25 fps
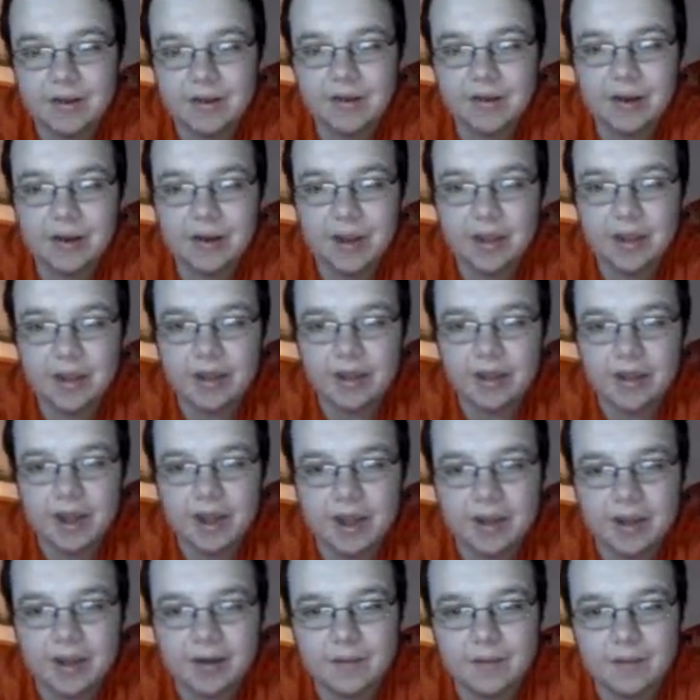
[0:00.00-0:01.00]
great. He
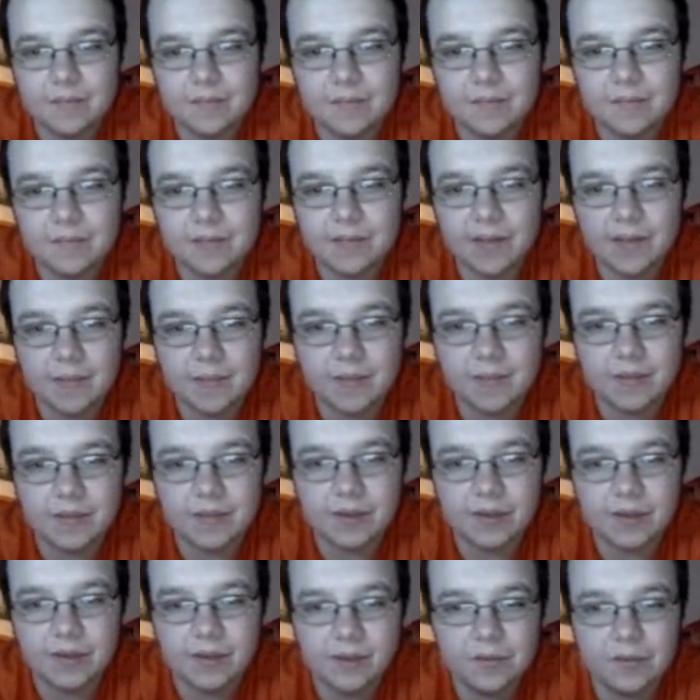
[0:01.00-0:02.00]
had a light
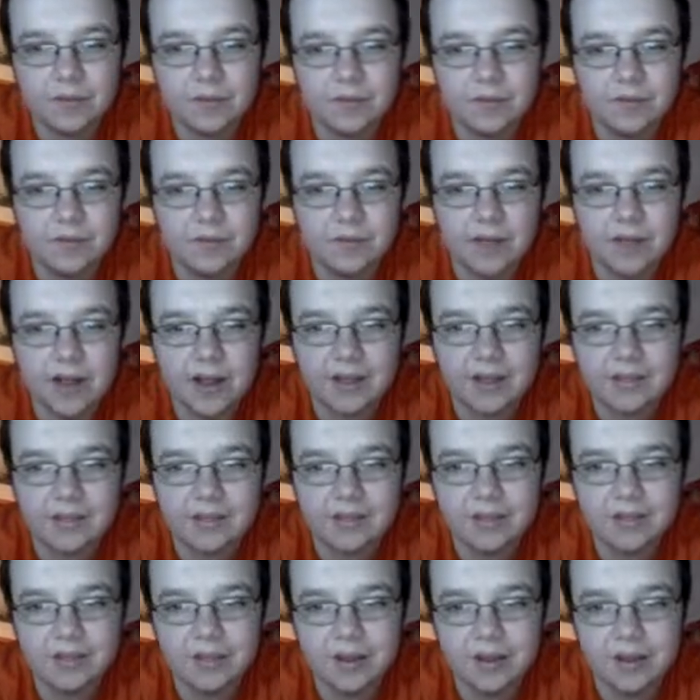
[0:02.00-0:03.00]
blue flat
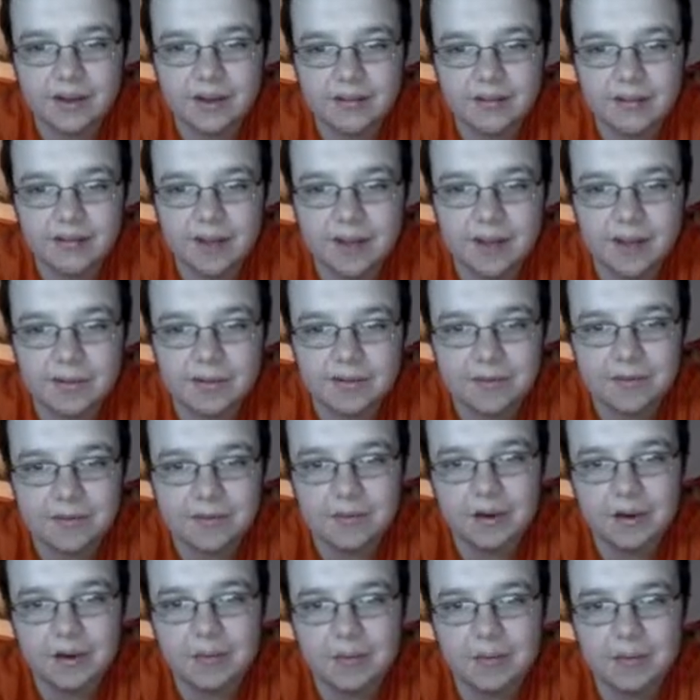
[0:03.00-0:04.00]
zone there to stop it, so
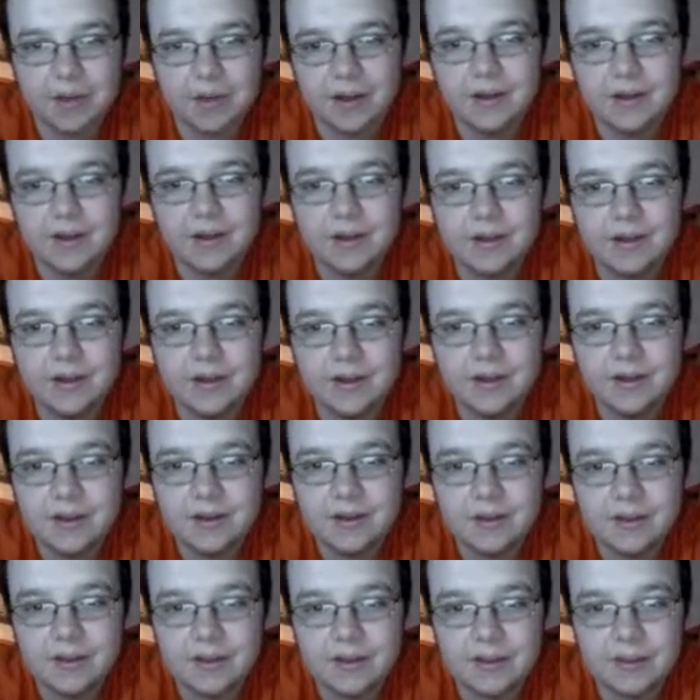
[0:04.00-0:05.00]
we had a punt.
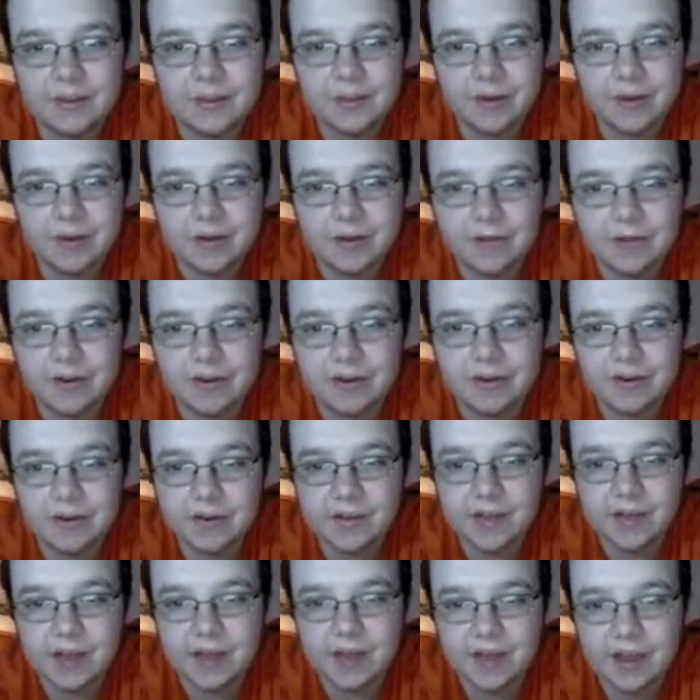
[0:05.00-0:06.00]
So he gets the ball first
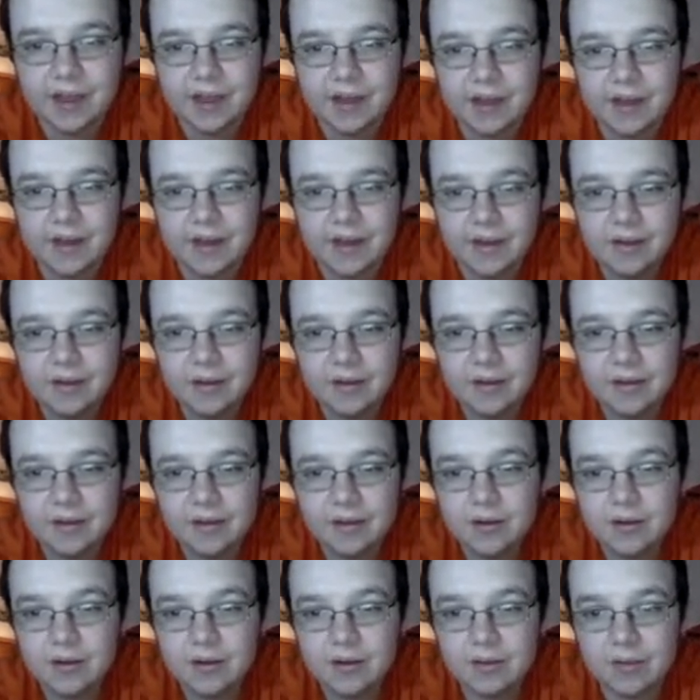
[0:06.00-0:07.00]
and 10
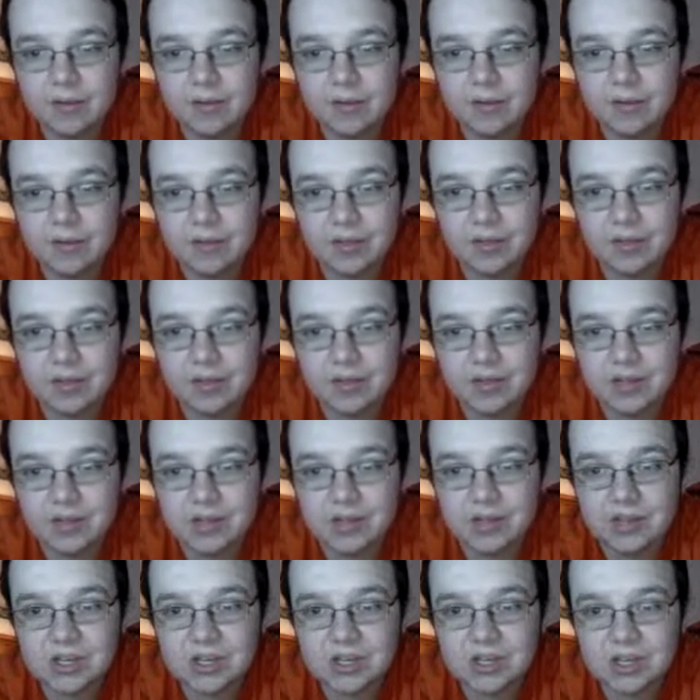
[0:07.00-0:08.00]
with
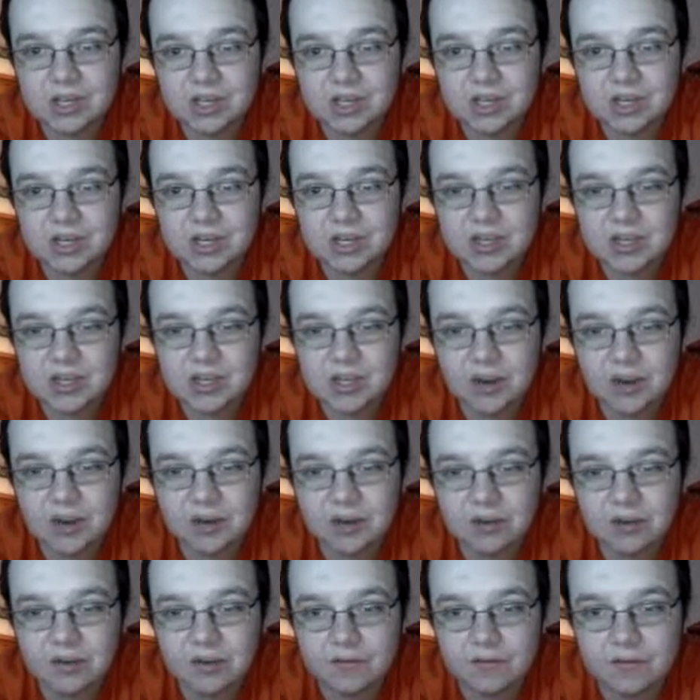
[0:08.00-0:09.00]
just
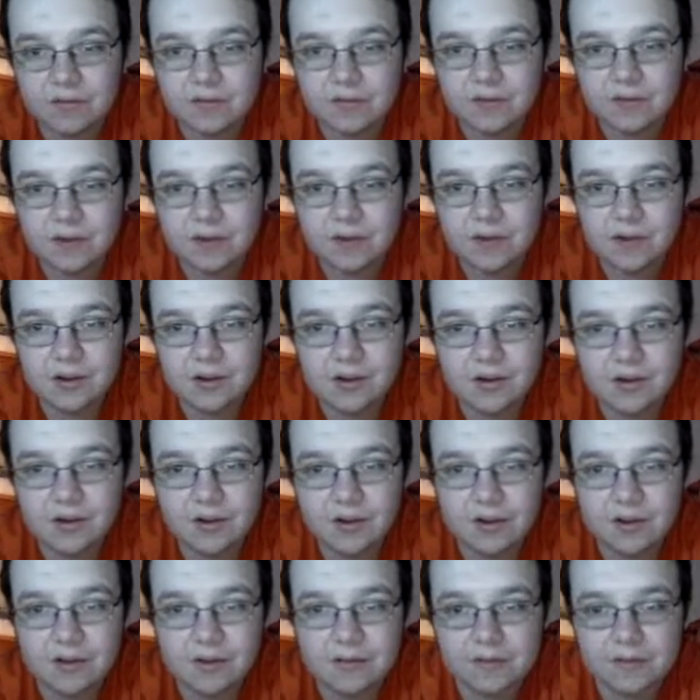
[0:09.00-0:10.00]

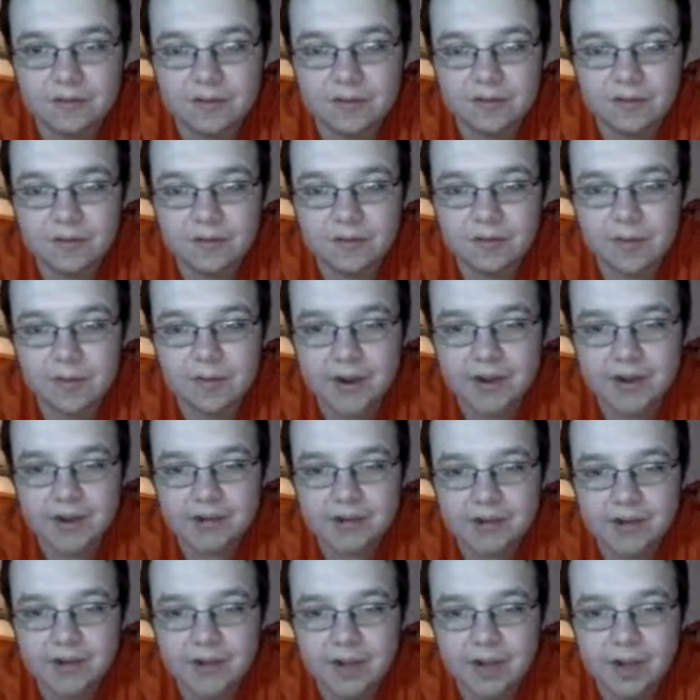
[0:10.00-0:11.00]
over, three
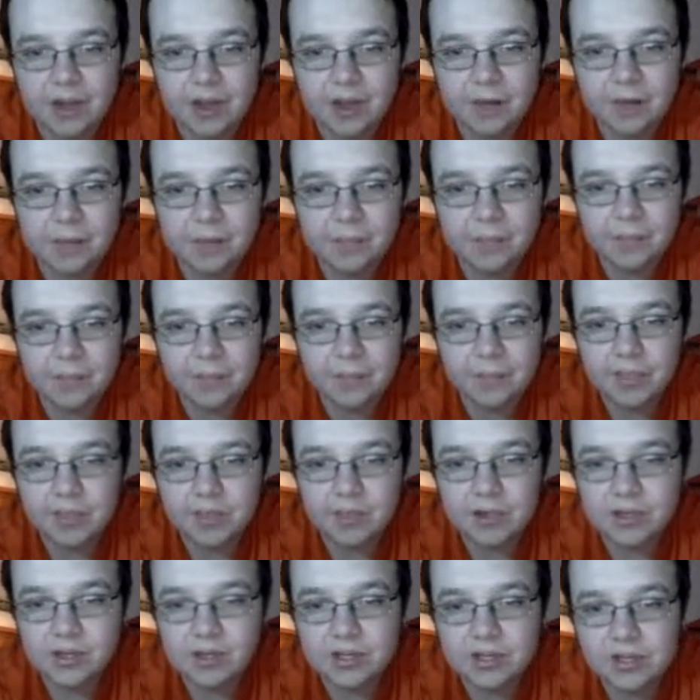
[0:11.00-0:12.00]
minutes to go.
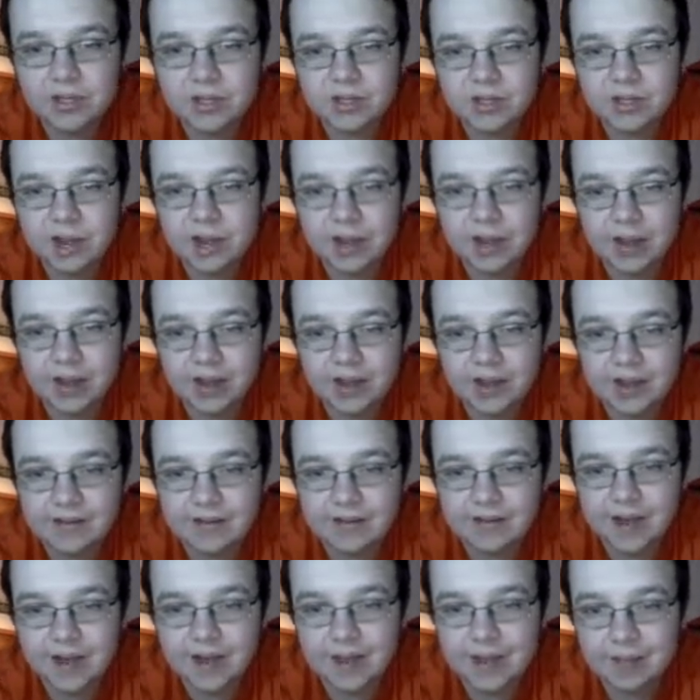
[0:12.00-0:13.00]
Just trying to get a
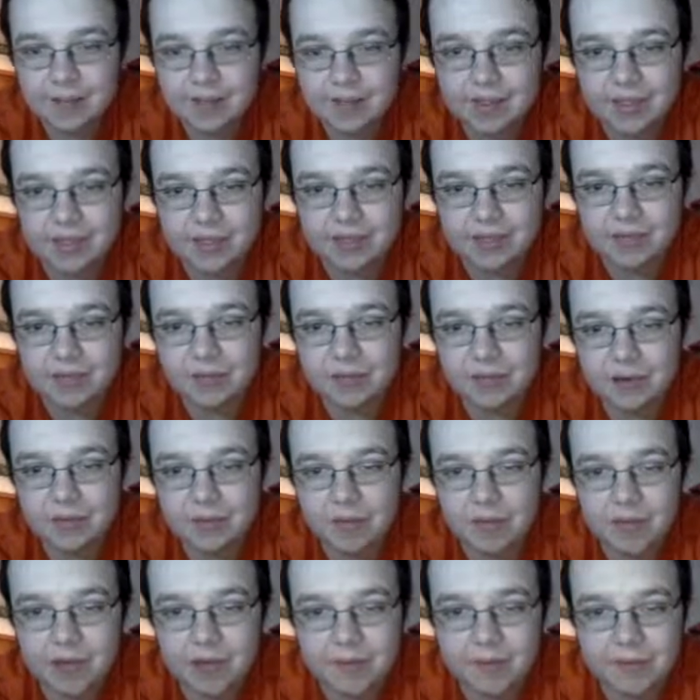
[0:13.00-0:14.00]
stop, get this ball
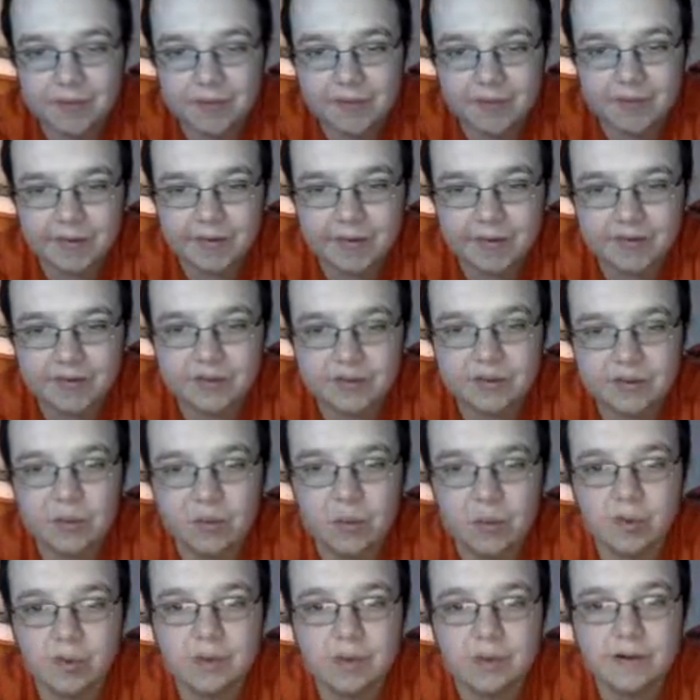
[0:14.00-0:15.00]
back. Maybe we can
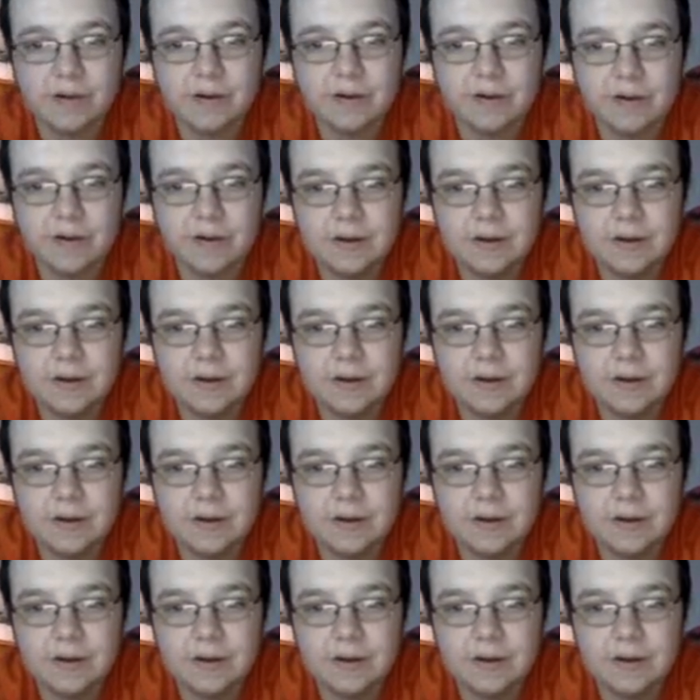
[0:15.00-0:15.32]
score.